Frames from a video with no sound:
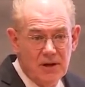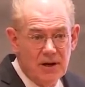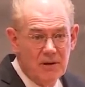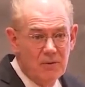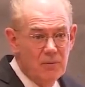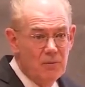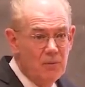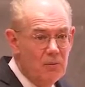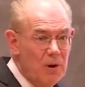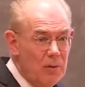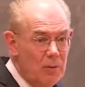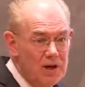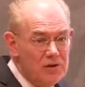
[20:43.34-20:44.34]
Right?
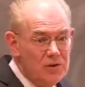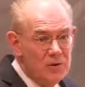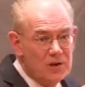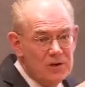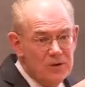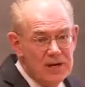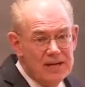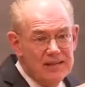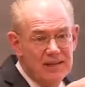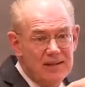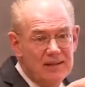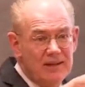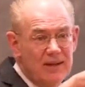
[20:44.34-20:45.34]
W- once you agree
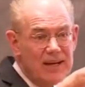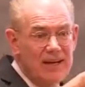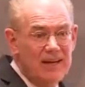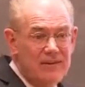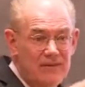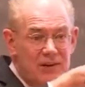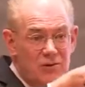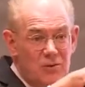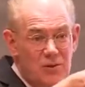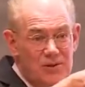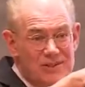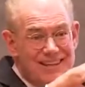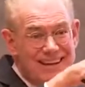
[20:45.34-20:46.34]
that
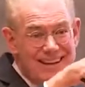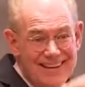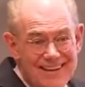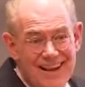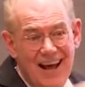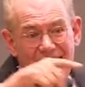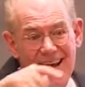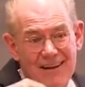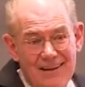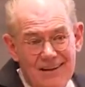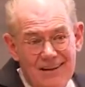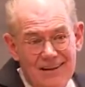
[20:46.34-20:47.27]
individuals cannot